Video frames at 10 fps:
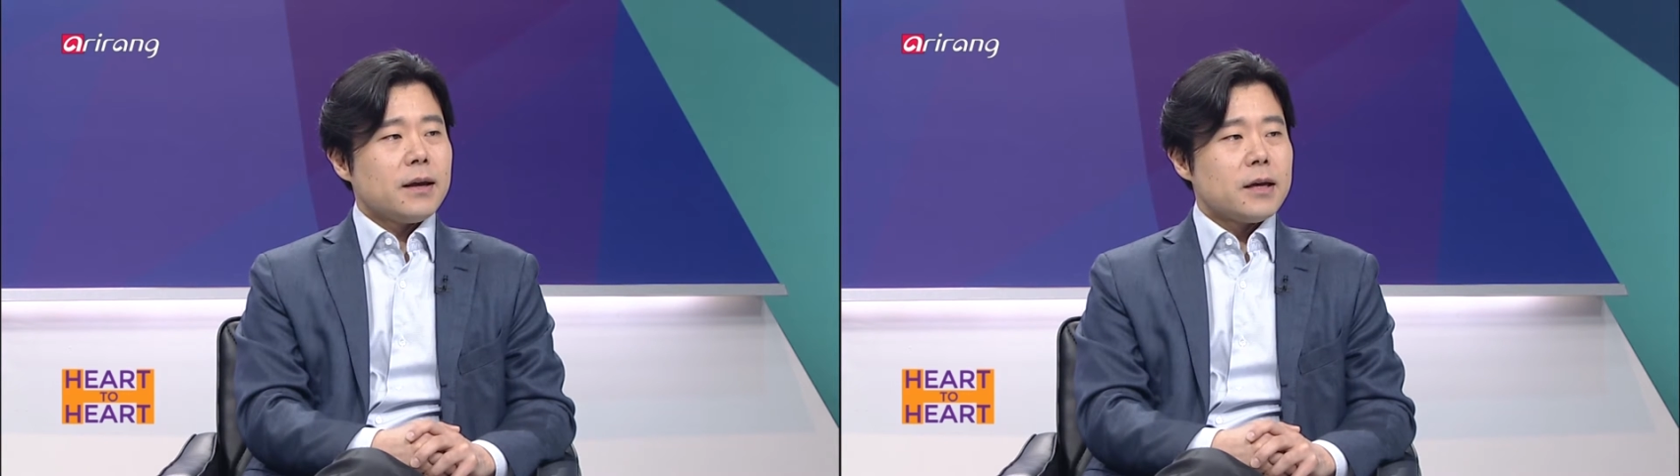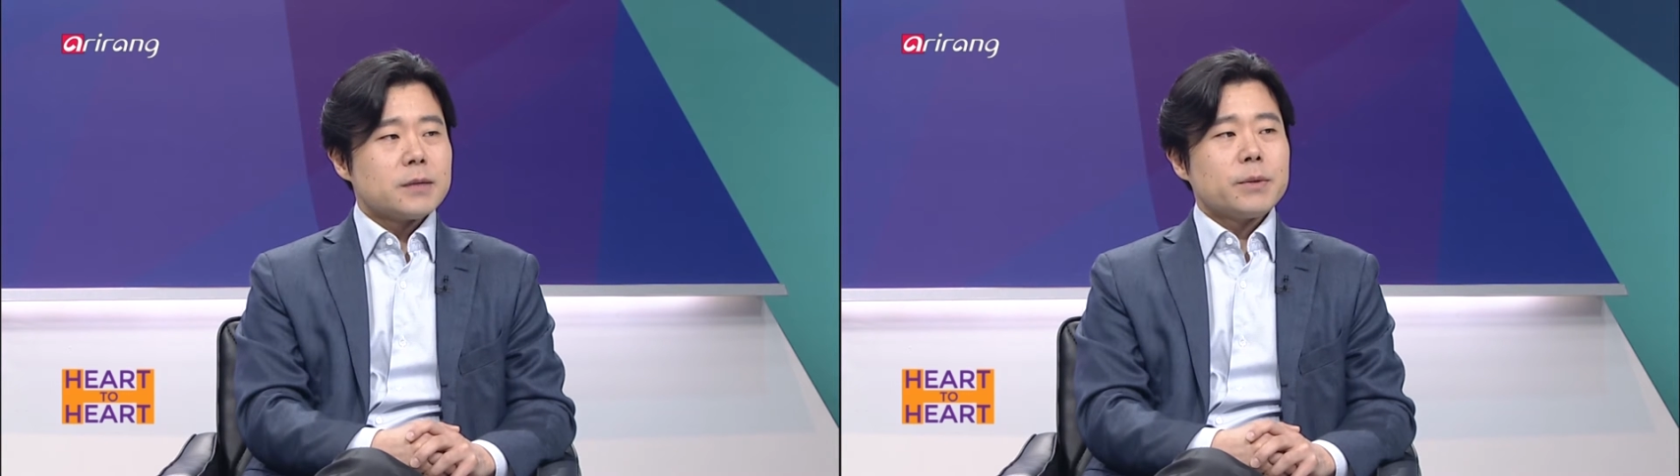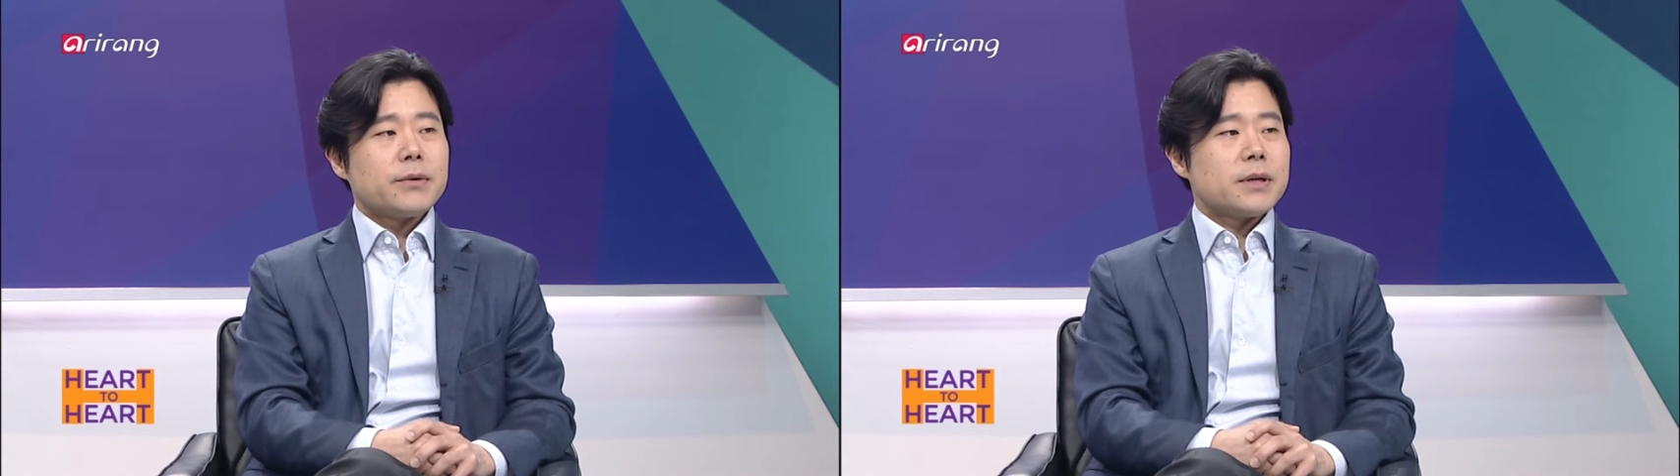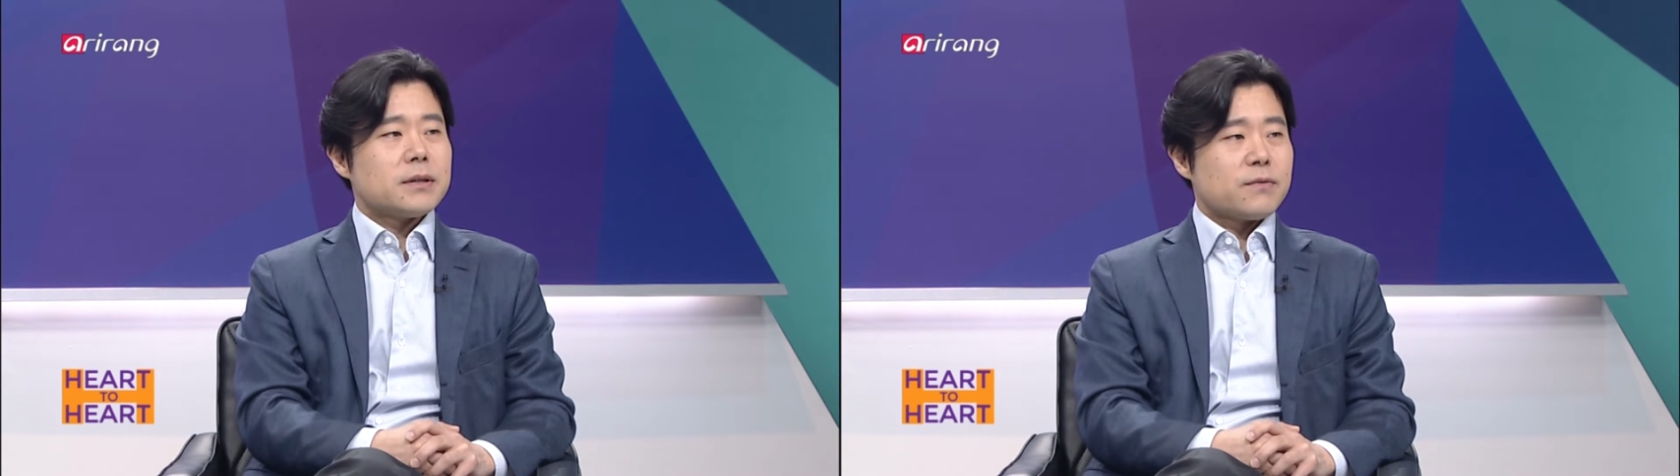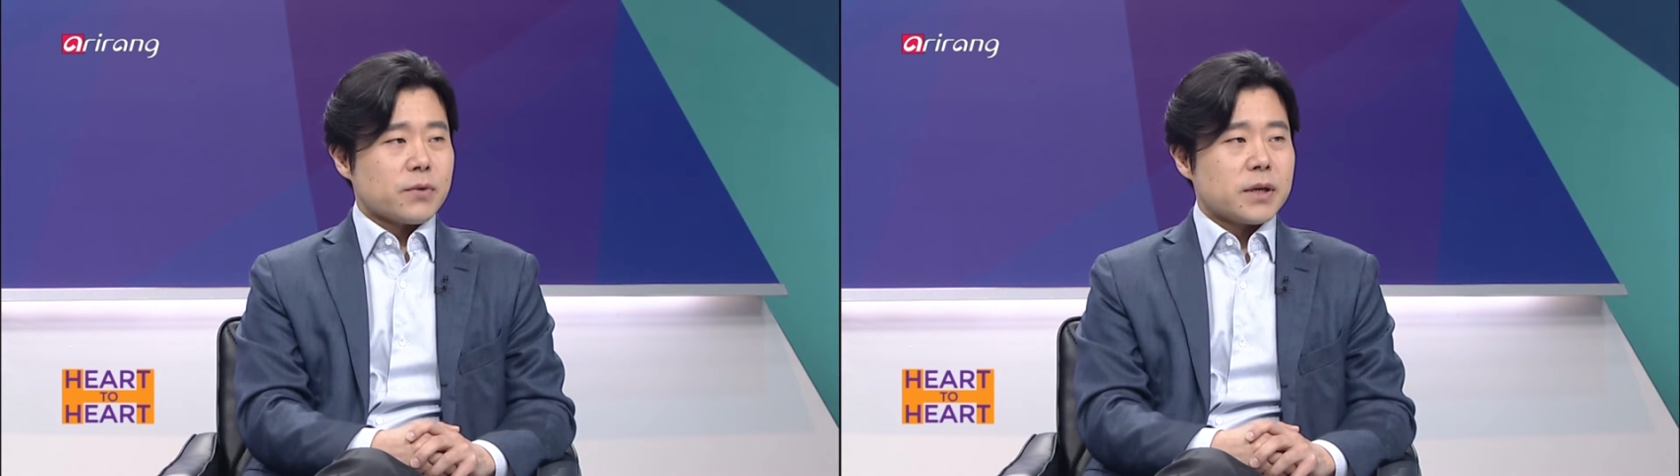
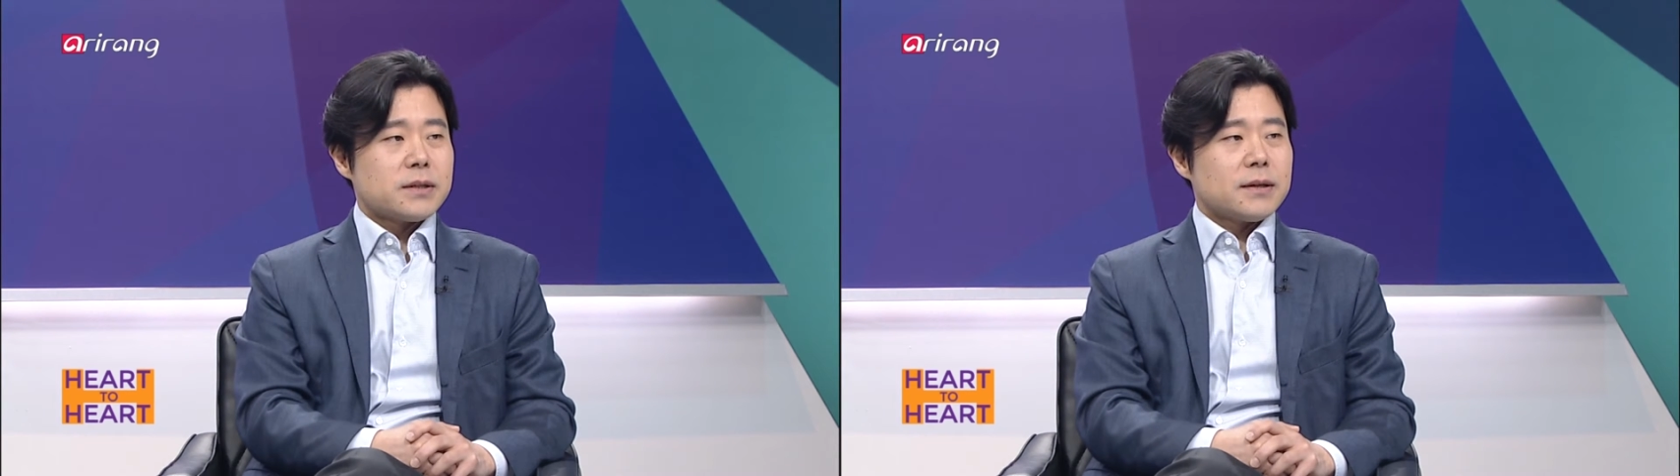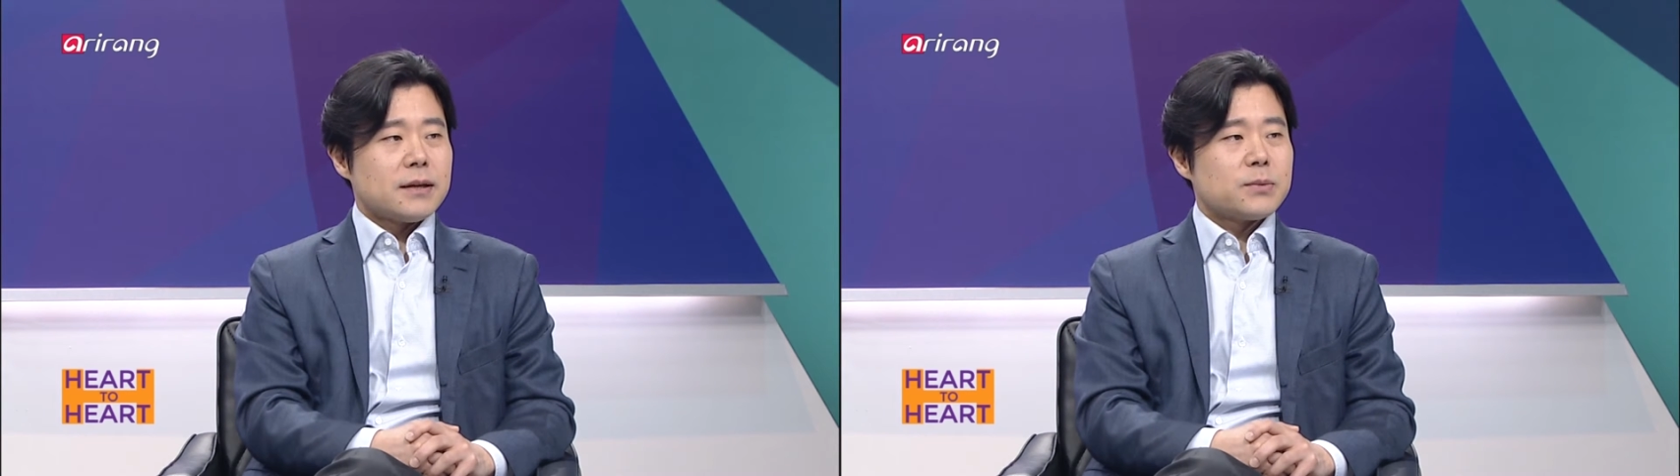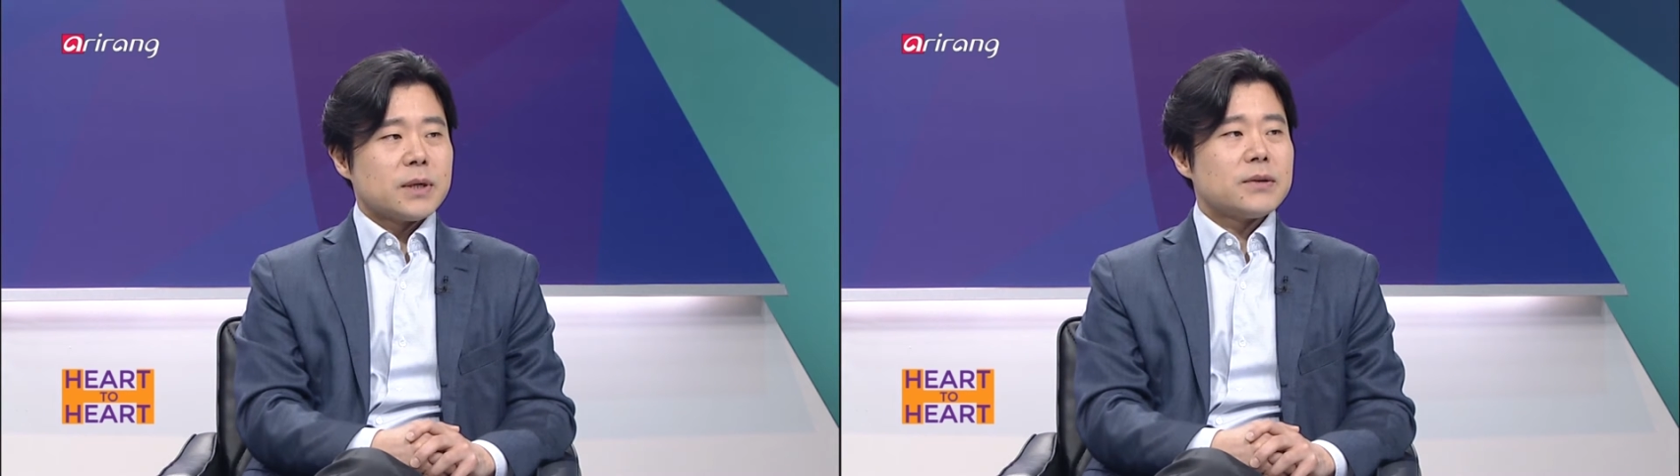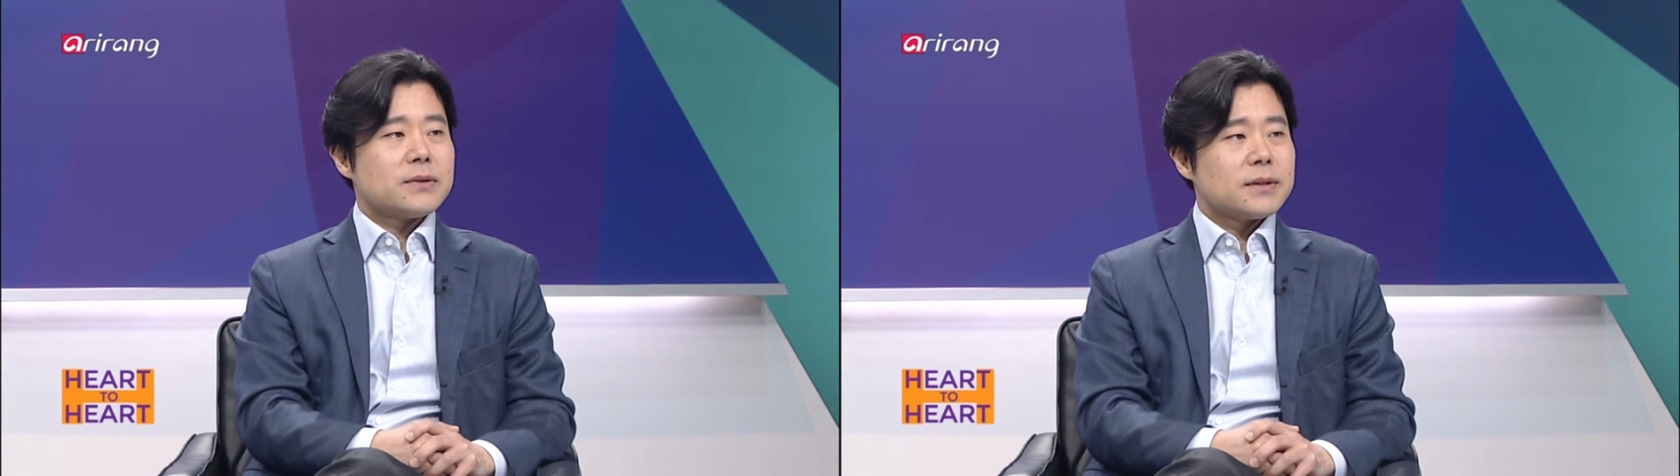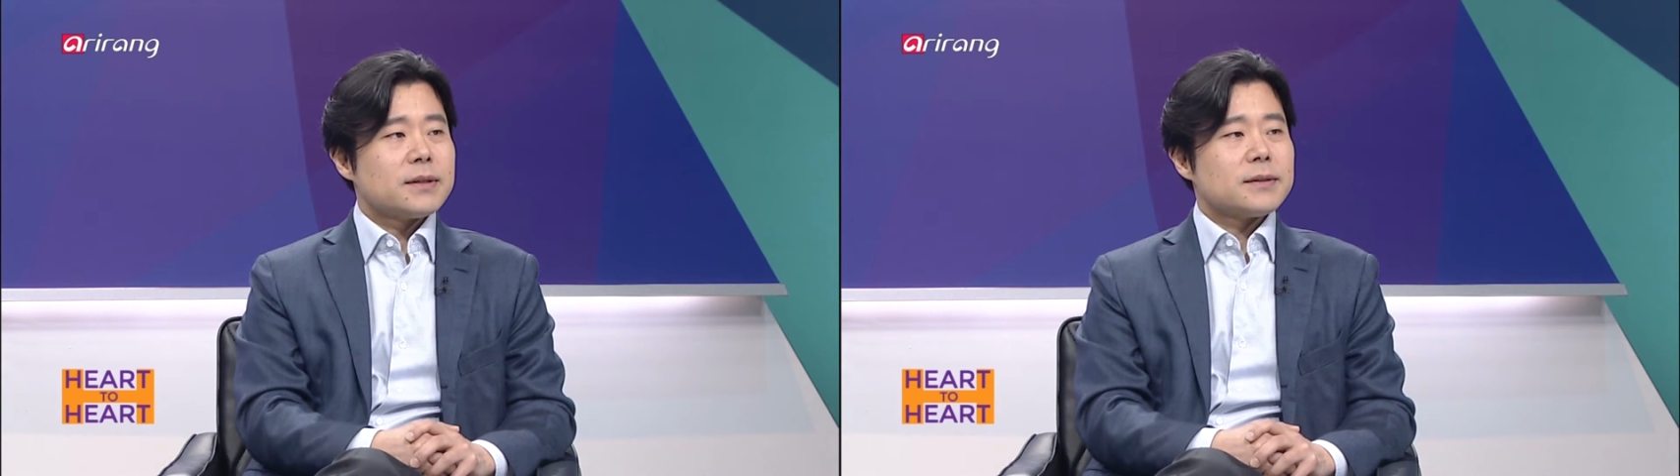experience for us as well.
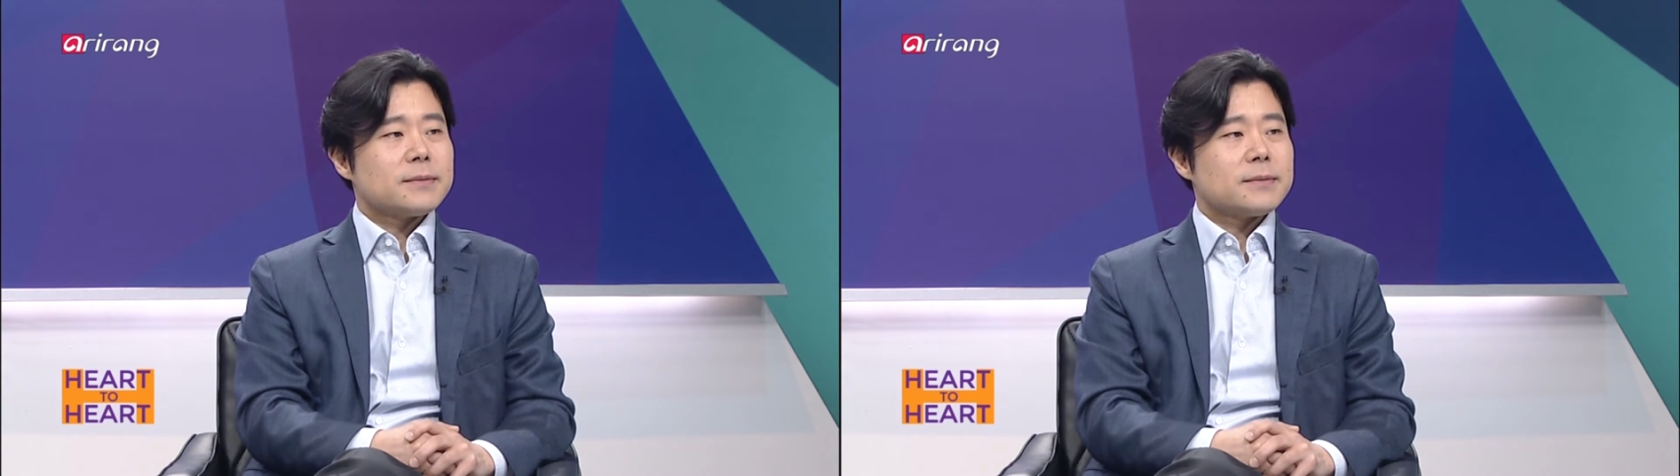Yeah.